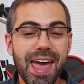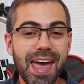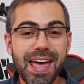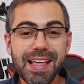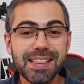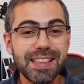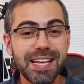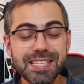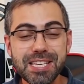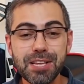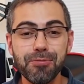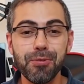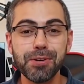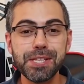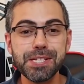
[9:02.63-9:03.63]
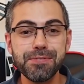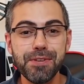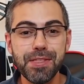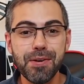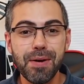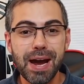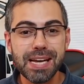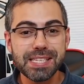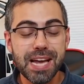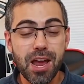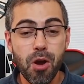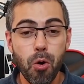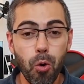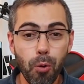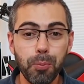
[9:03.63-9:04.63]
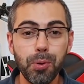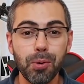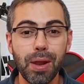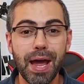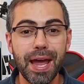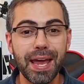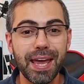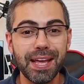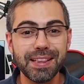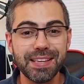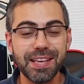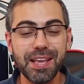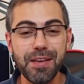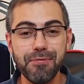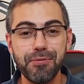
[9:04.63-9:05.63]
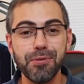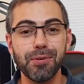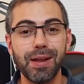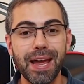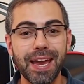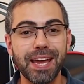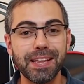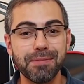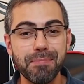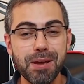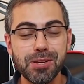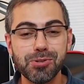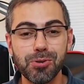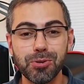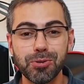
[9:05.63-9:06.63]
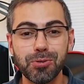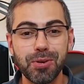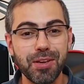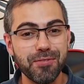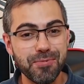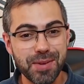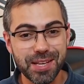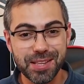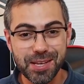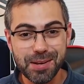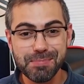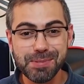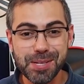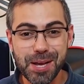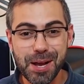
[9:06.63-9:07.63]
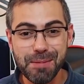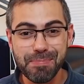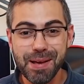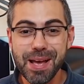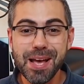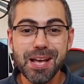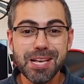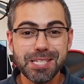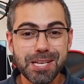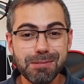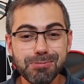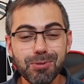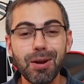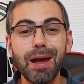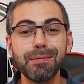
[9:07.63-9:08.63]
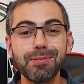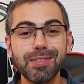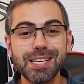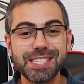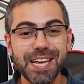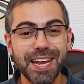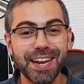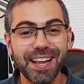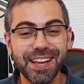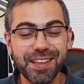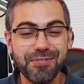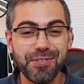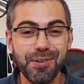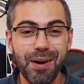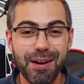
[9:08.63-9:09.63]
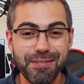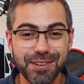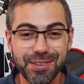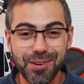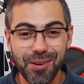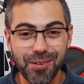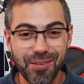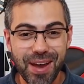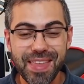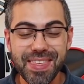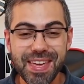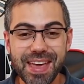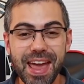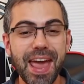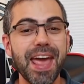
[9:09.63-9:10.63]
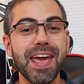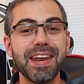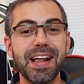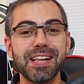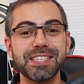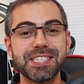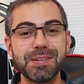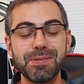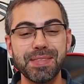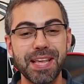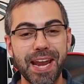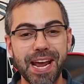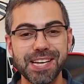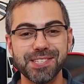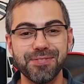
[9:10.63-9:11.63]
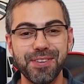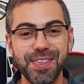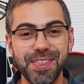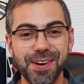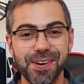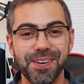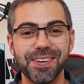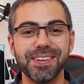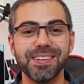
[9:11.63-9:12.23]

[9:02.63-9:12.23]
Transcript: And that's it for this video guys. I hope you like it. If you like it, make sure to give me a thumbs up. Subscribe to the channel if you haven't already and I'll see you in the next video.